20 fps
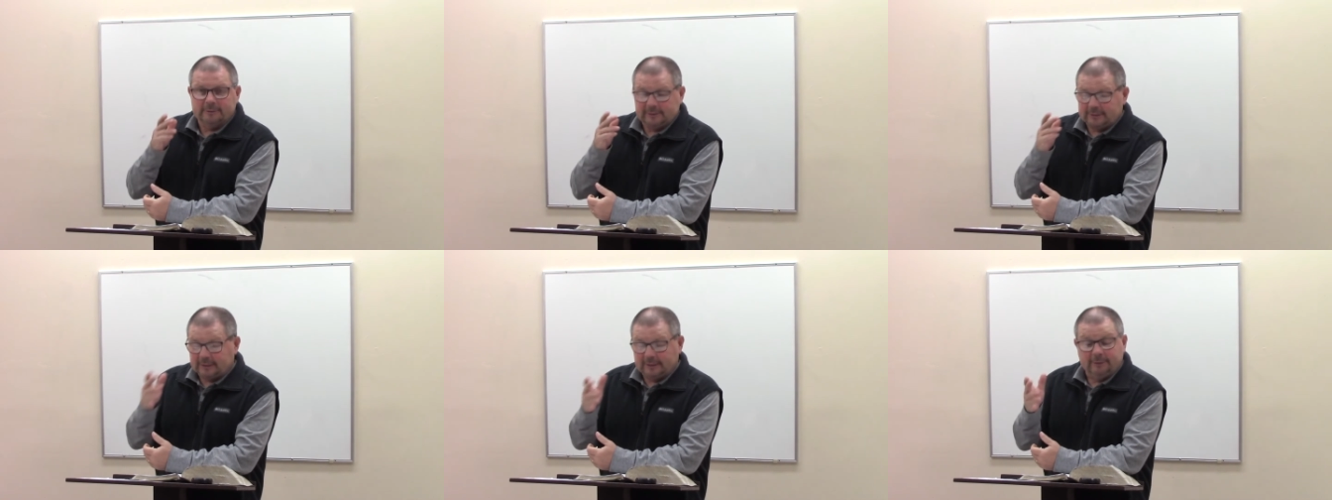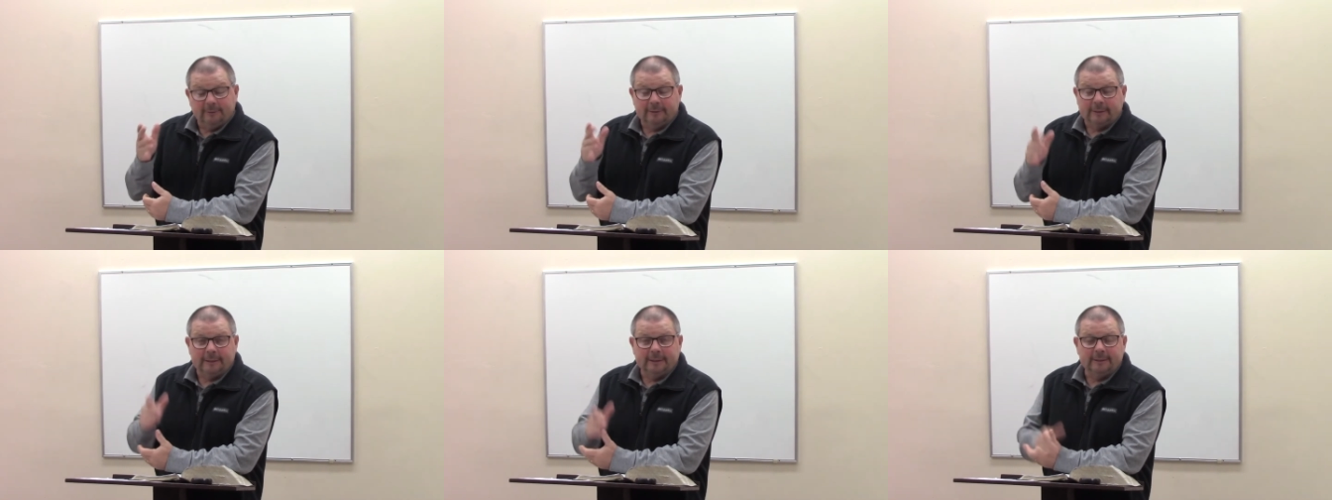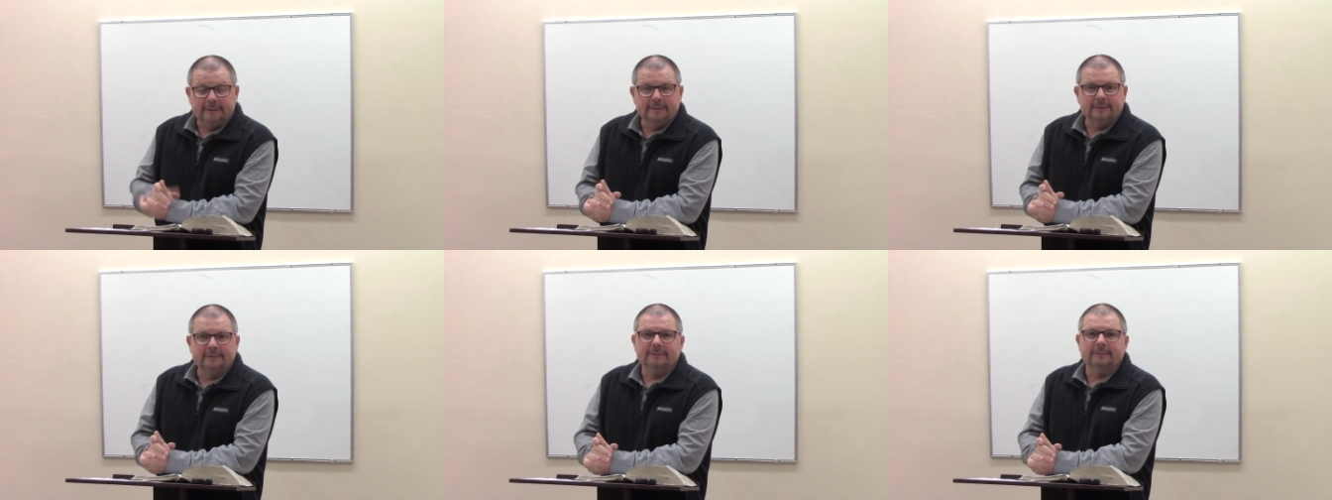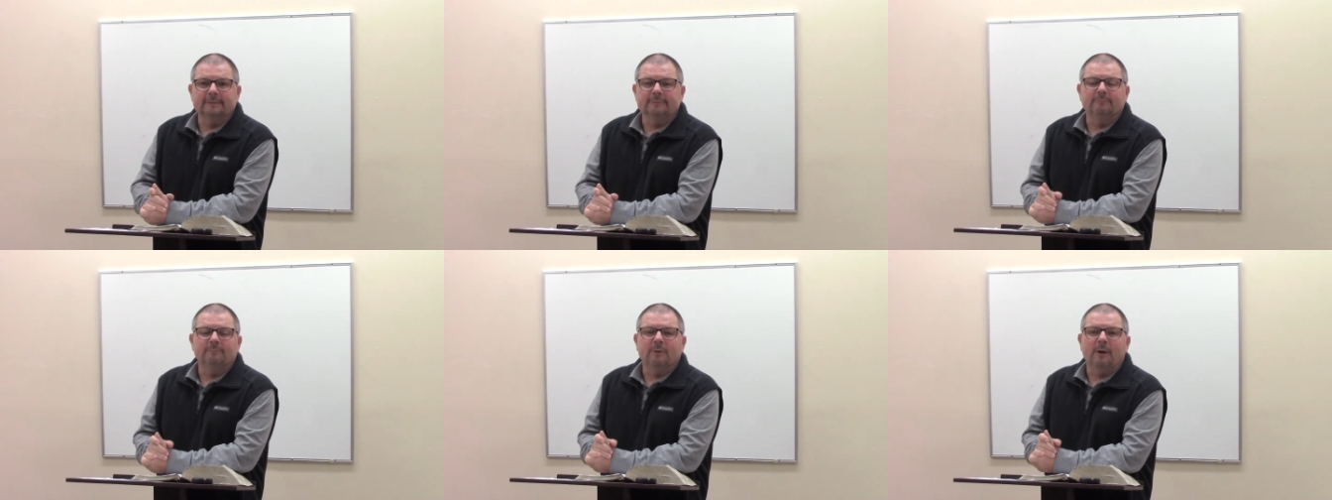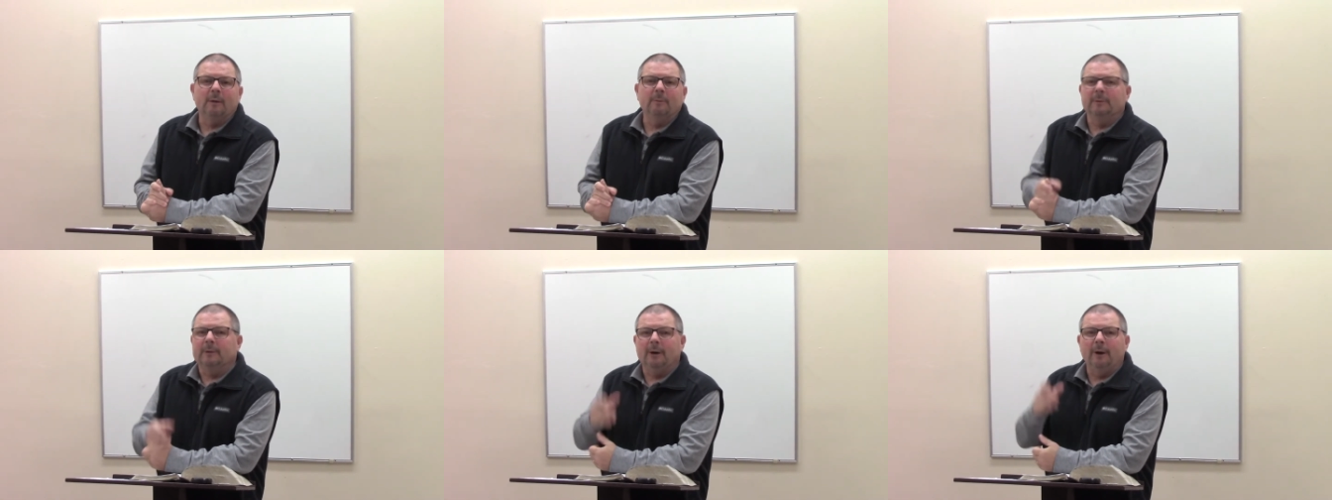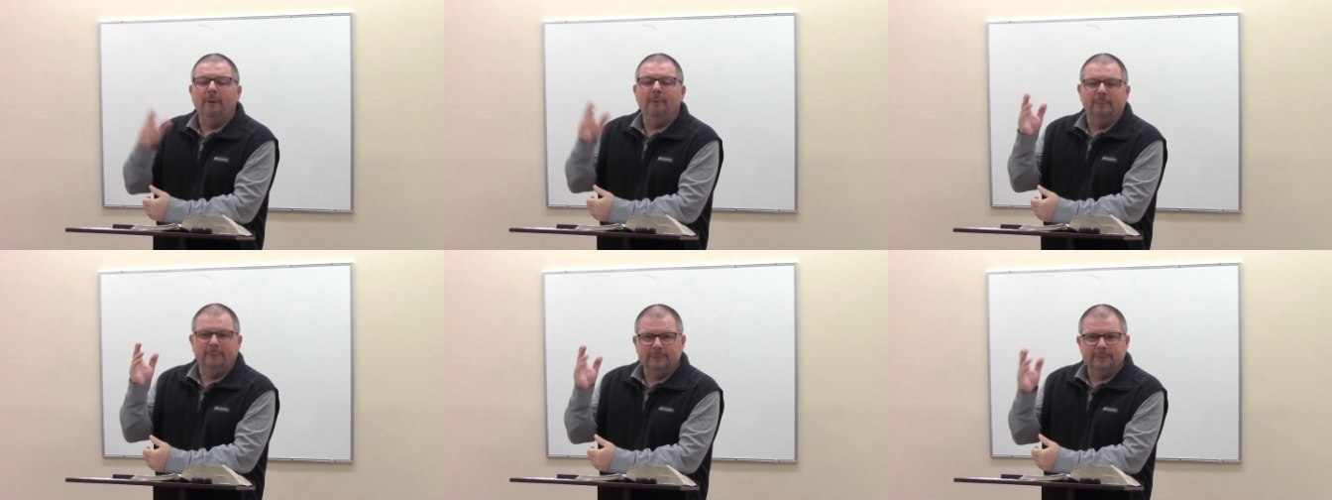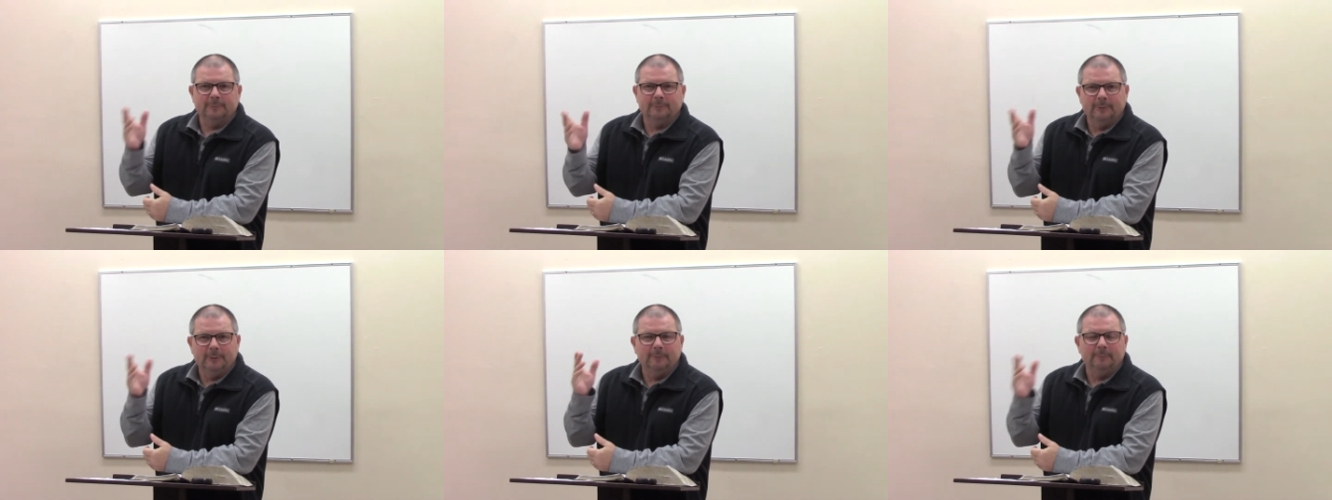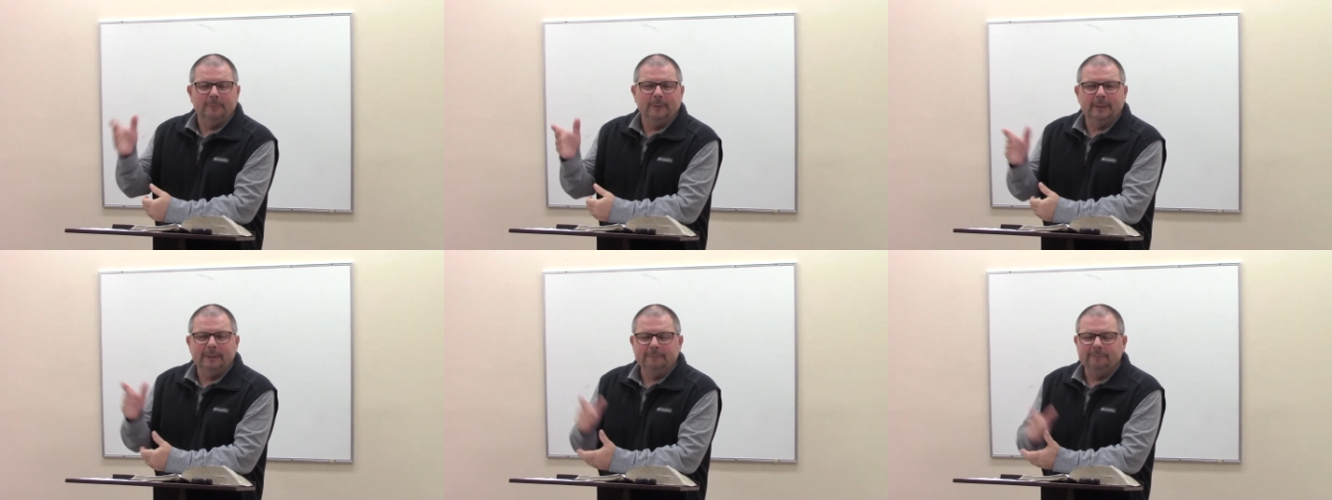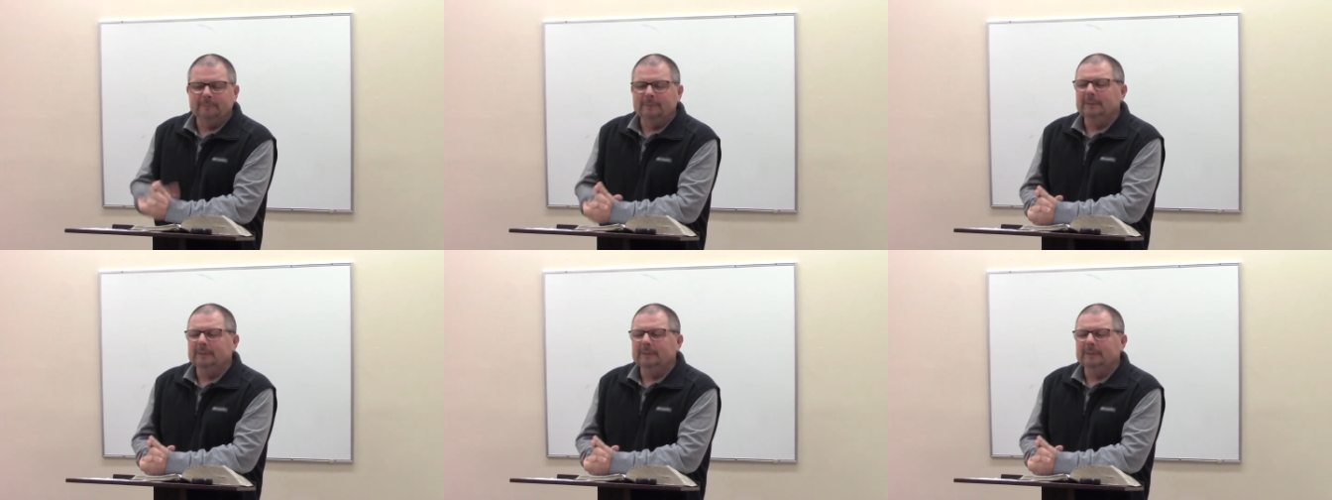still is, probably always will be,